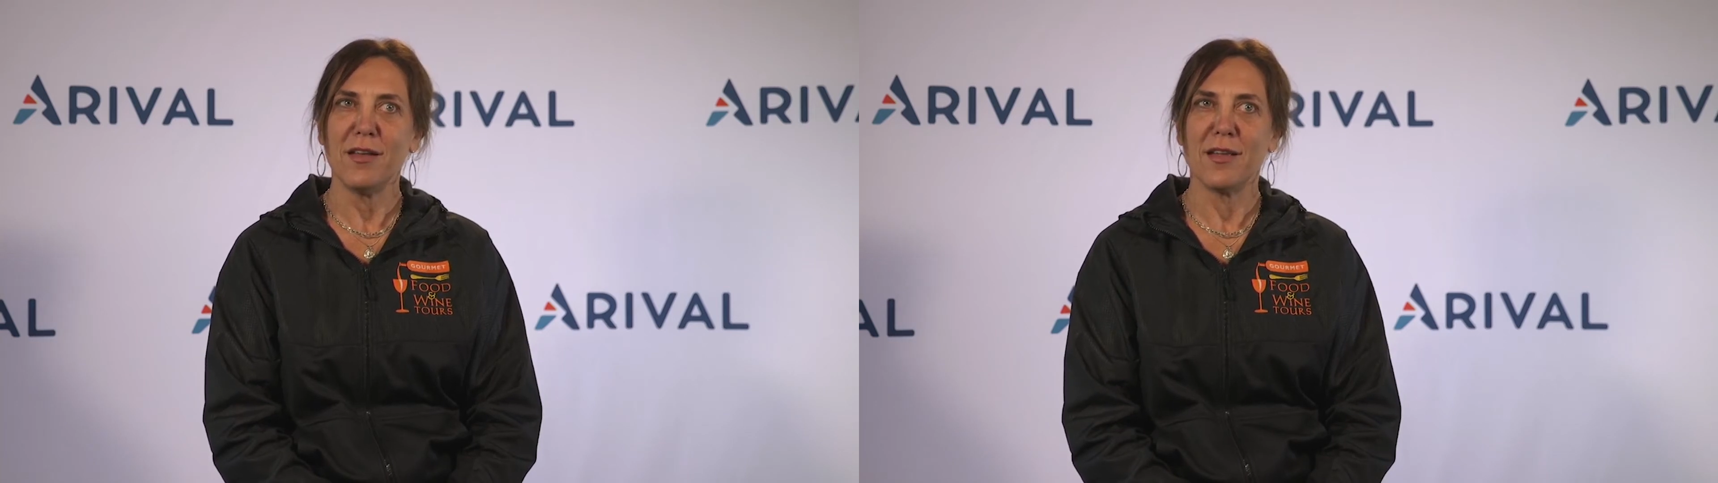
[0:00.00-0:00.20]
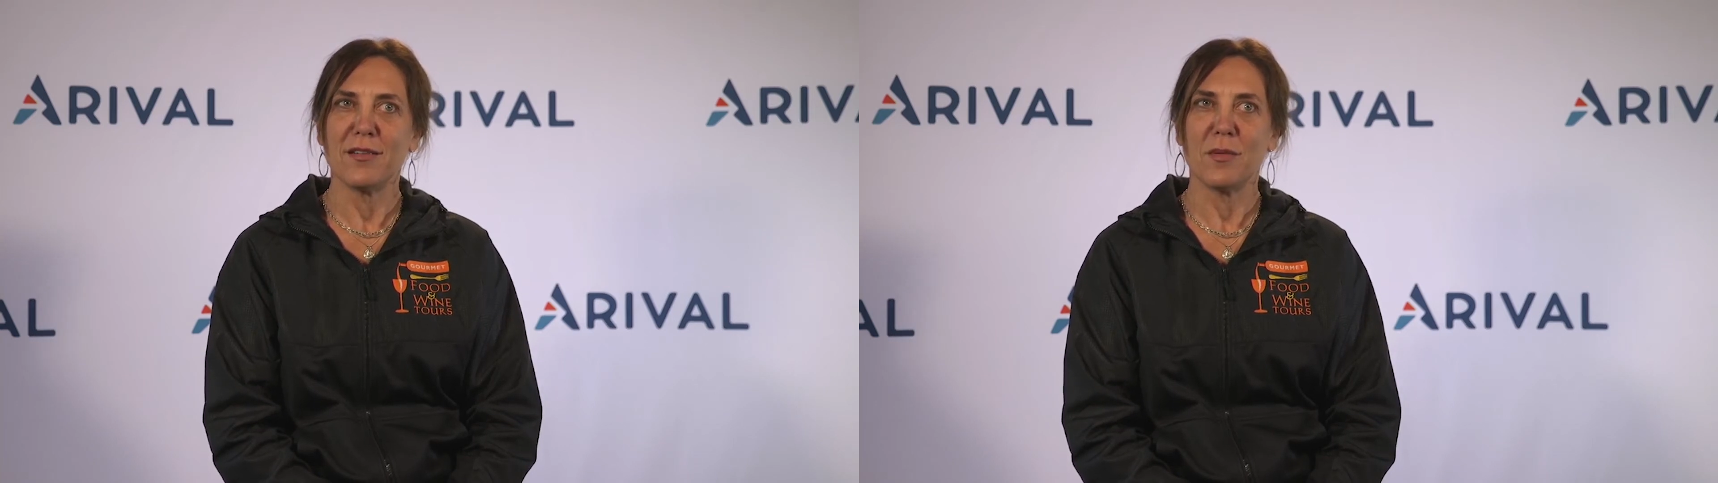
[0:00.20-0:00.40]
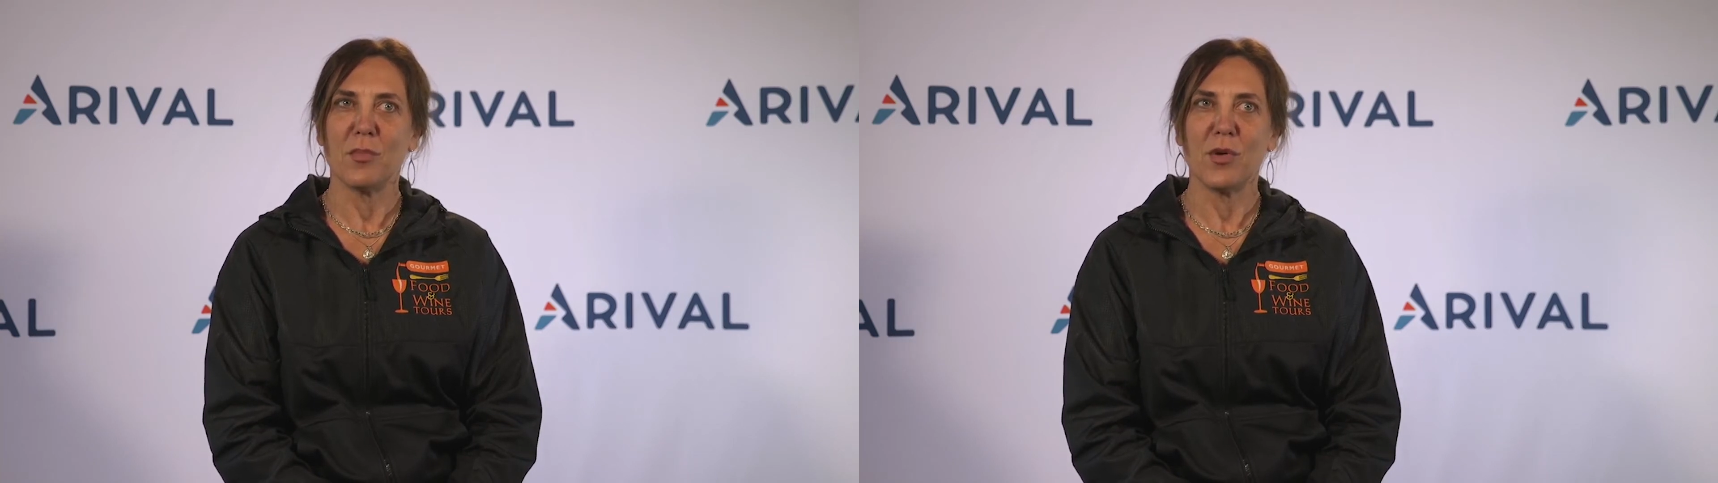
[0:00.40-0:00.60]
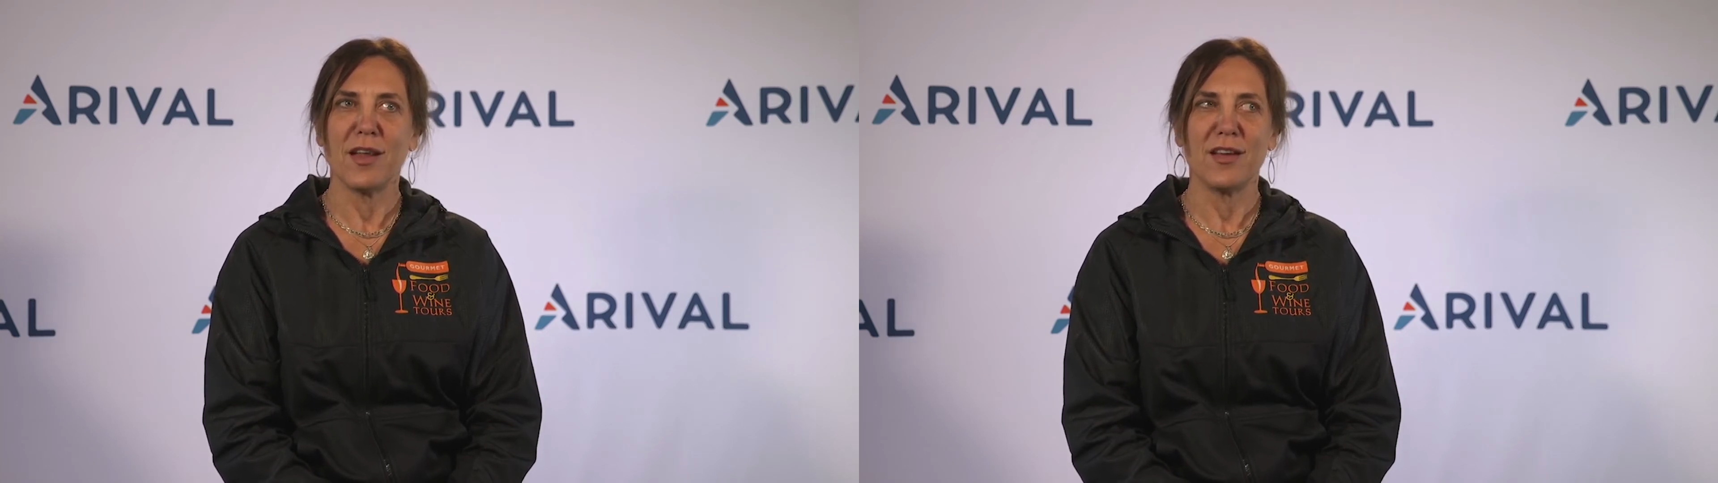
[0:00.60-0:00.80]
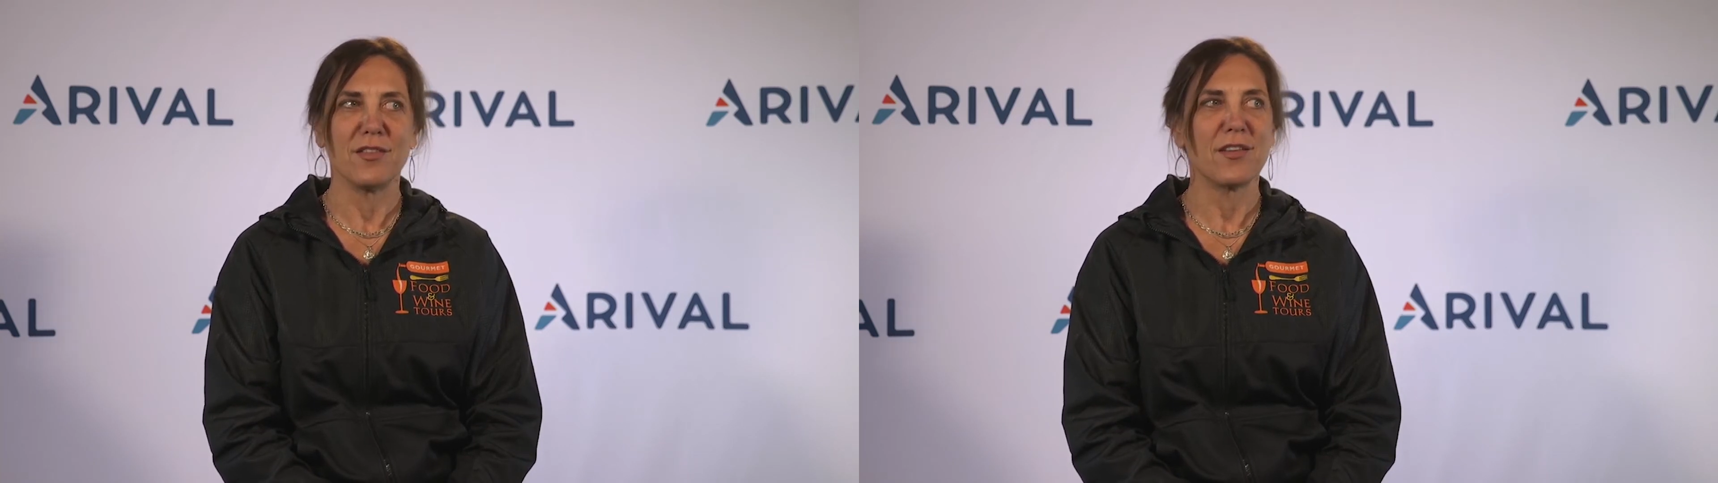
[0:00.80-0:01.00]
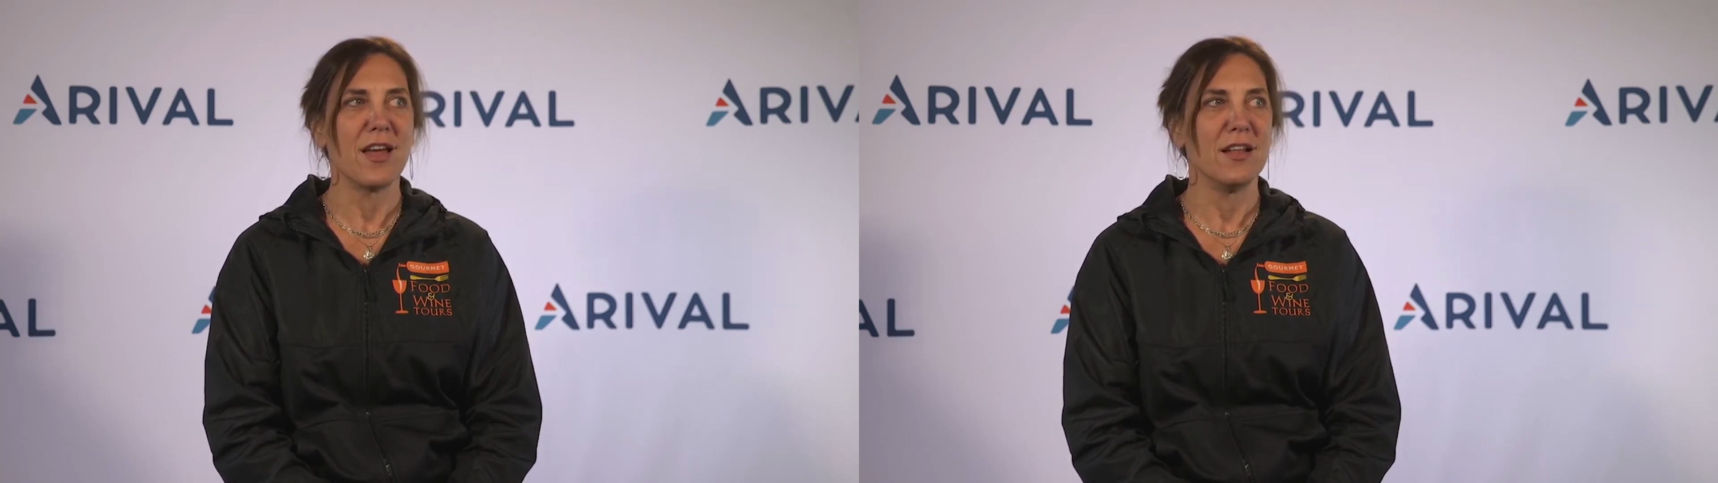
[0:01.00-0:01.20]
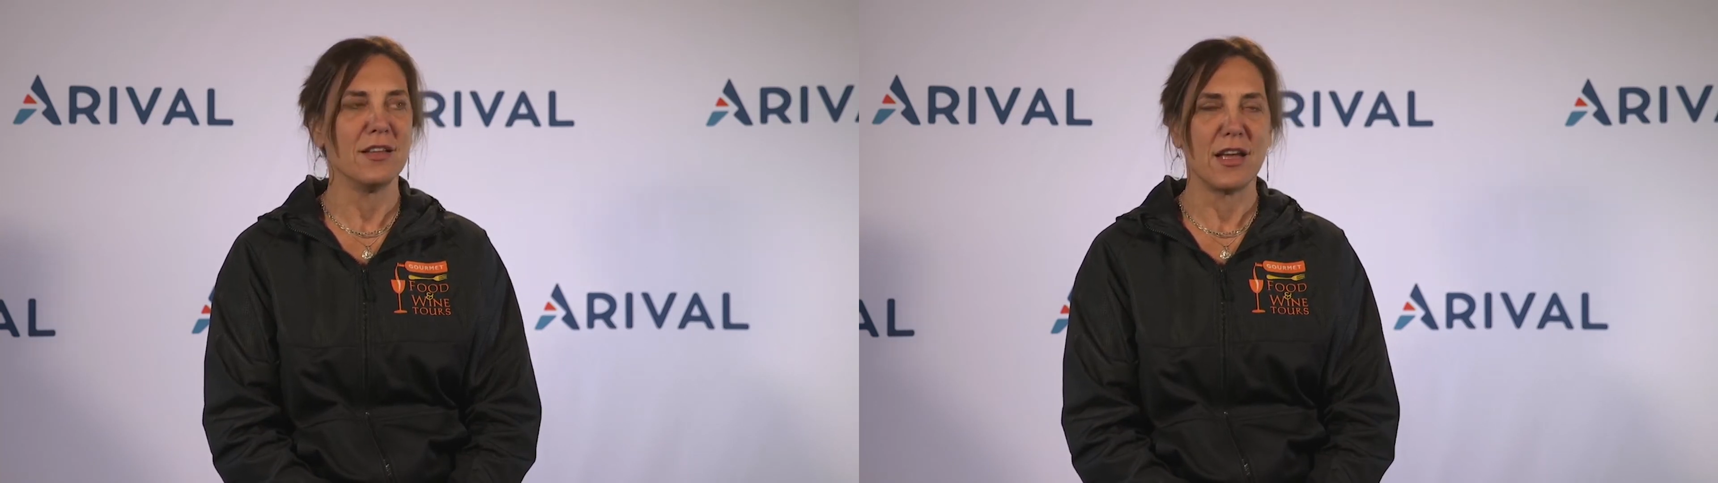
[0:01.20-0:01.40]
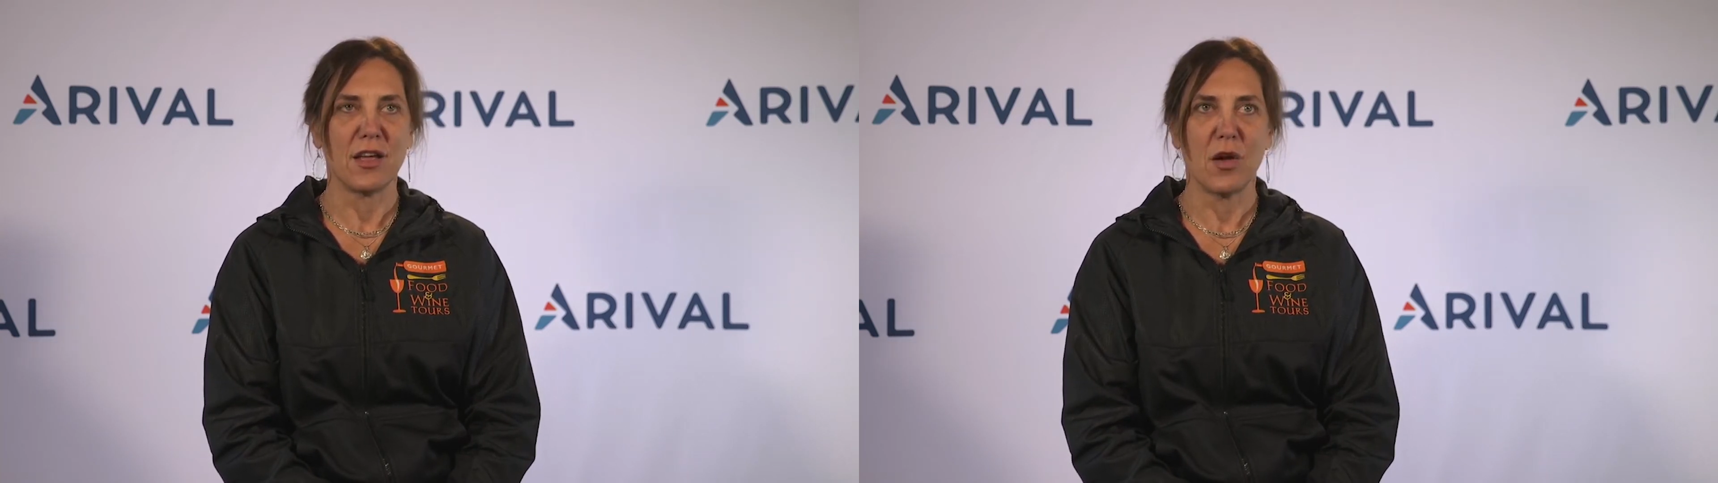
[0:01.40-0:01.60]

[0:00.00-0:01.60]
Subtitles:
And at some point I just kind of let